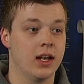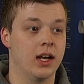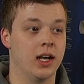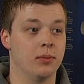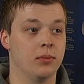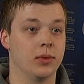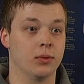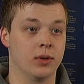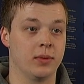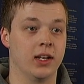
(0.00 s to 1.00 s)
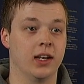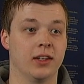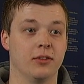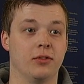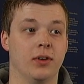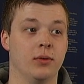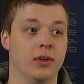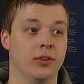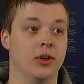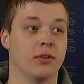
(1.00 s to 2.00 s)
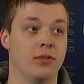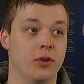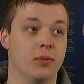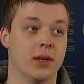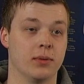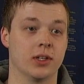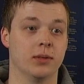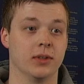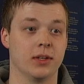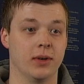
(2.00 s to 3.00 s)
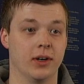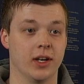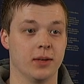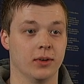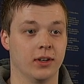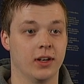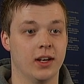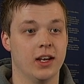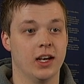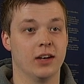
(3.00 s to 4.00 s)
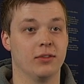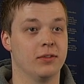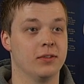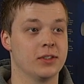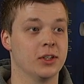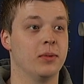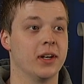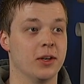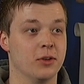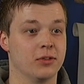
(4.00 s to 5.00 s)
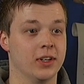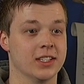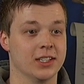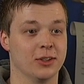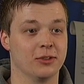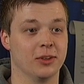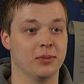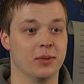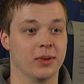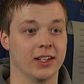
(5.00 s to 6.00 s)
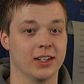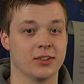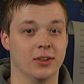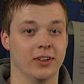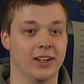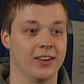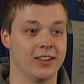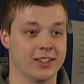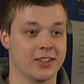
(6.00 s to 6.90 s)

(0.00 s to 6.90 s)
Um, there would be a lot of, I would have known a few people coming to Mary, but I've so many new friends now from Limerick and the surrounding areas, it's